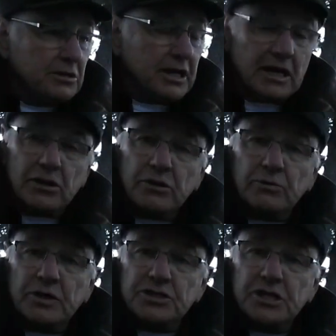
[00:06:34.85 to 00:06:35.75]
You got to
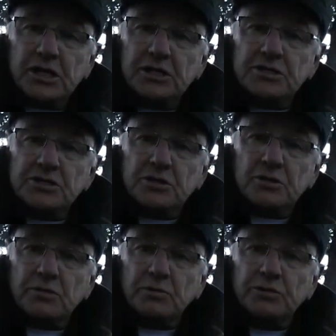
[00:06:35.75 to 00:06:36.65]
learn what chickens
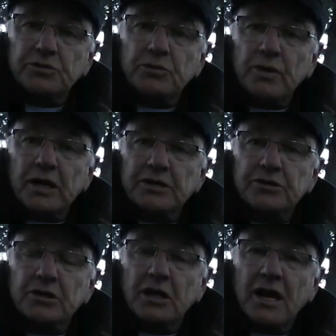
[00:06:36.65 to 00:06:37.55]
will do well in
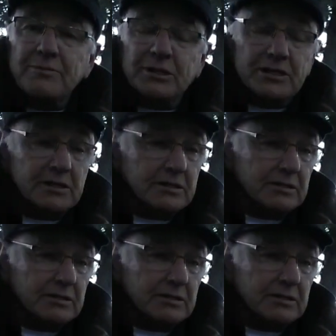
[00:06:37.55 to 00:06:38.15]
your climate.